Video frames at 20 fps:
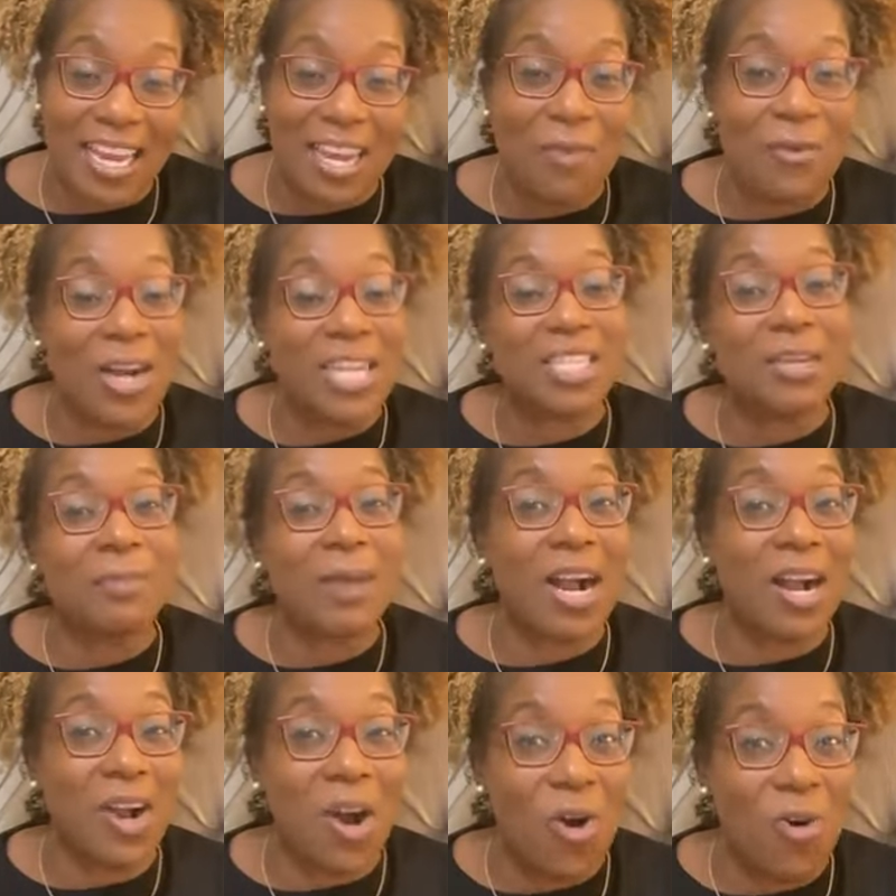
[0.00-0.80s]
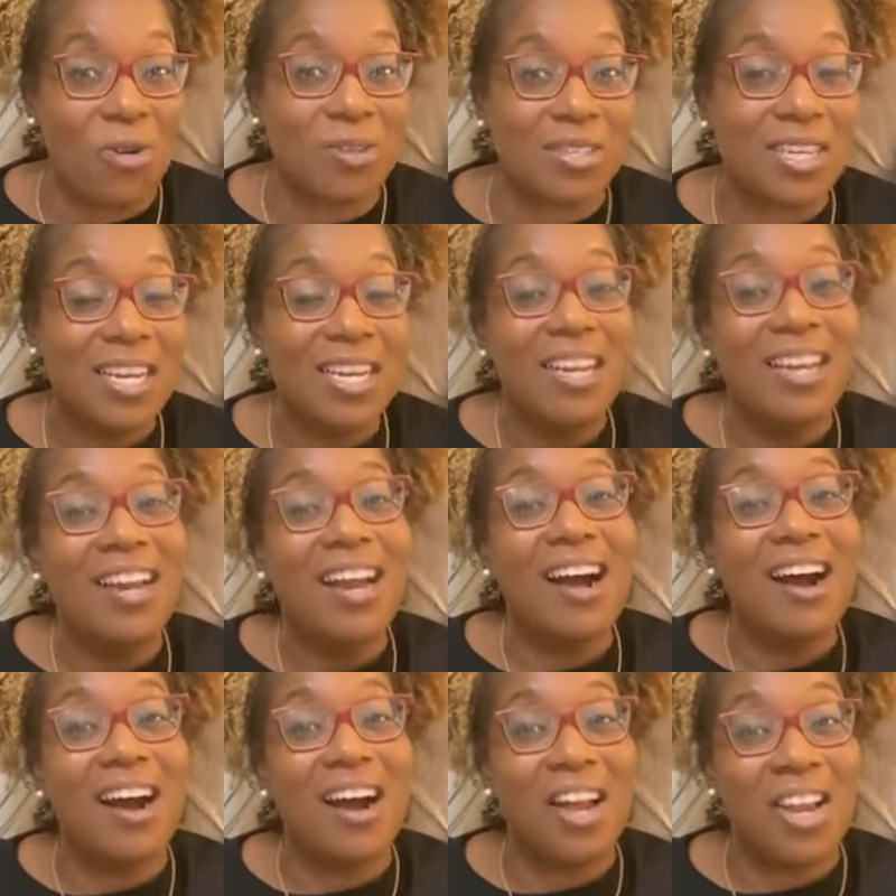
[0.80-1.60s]
Keep watching my coach,
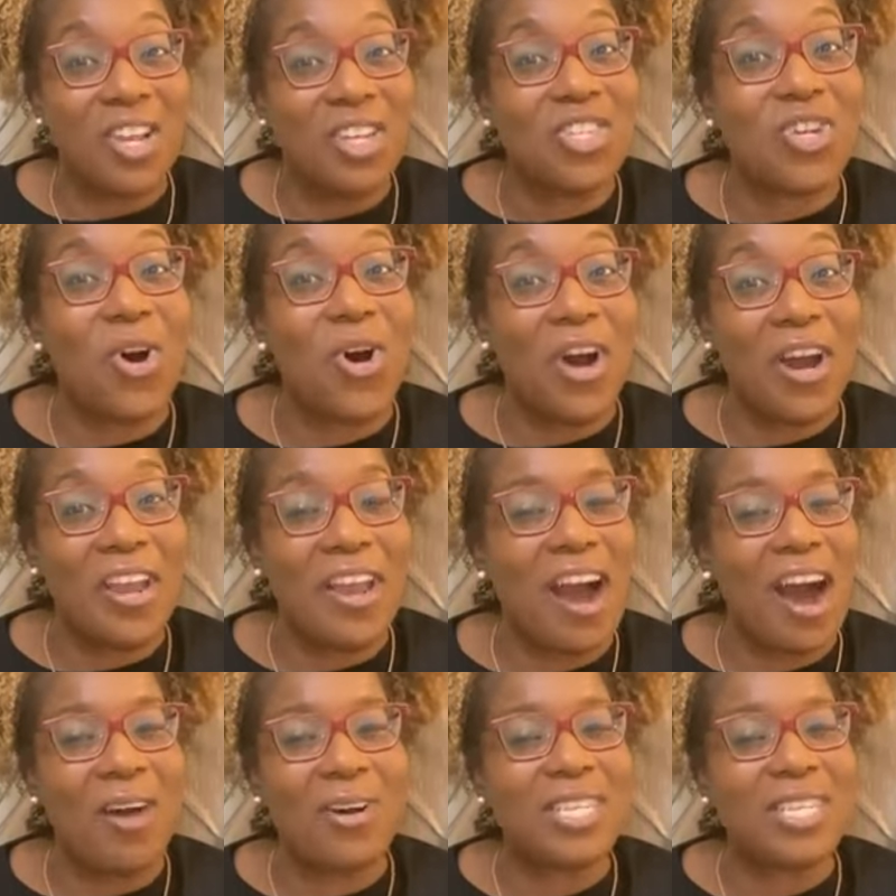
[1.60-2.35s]
Latoya,